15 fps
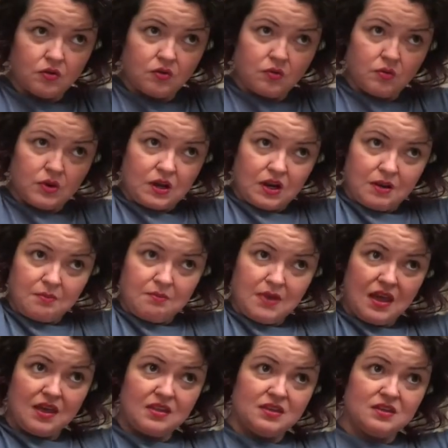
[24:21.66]
We're going to
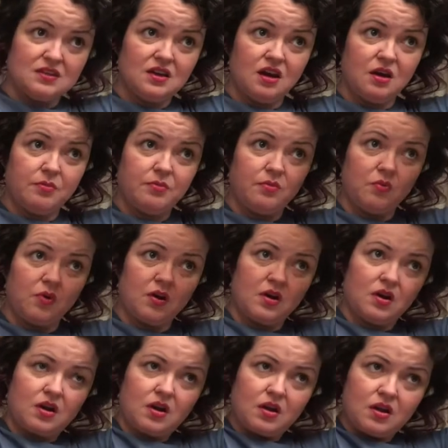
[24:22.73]
make the top
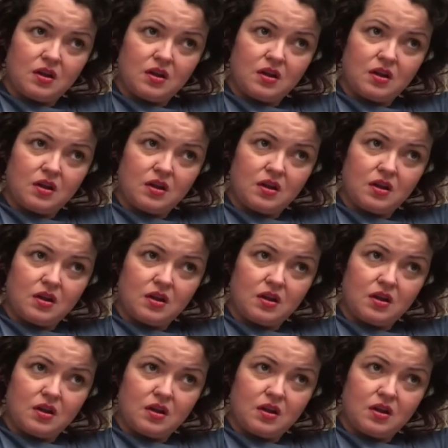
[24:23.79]
work.